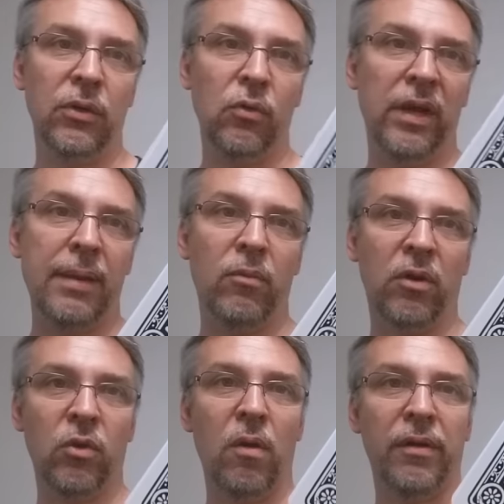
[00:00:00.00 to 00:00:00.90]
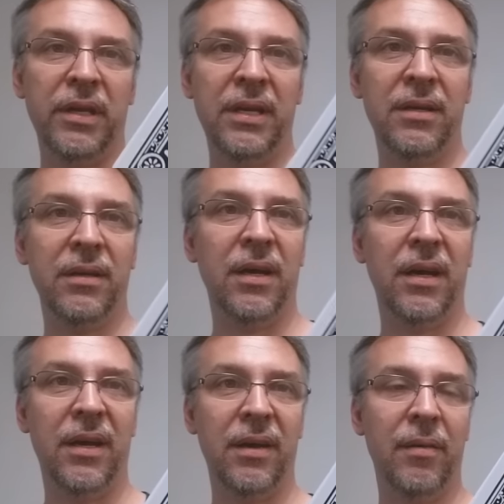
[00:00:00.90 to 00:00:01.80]
you a more quality
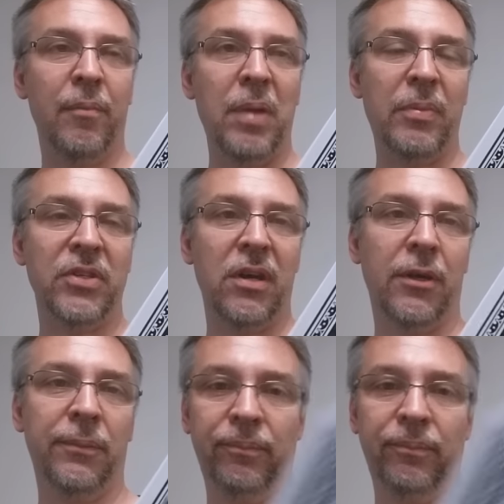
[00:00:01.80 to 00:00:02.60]
uh, paper stock.